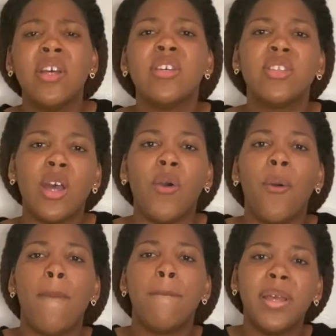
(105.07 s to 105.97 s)
So
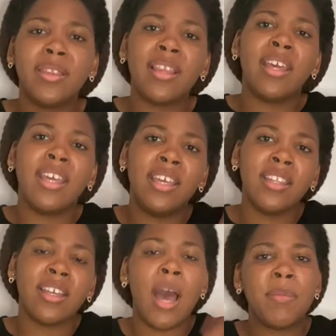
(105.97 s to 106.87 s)
put that in
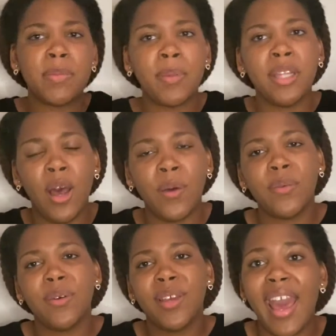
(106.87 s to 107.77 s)
the comments below.
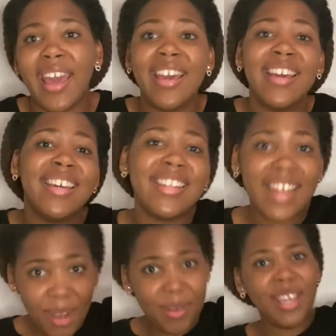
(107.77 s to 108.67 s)
Okay,
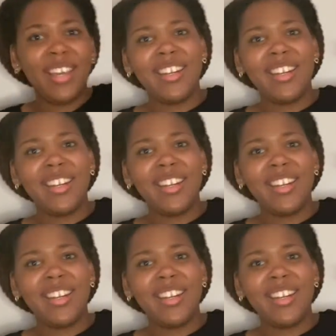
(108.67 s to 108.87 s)
now we can get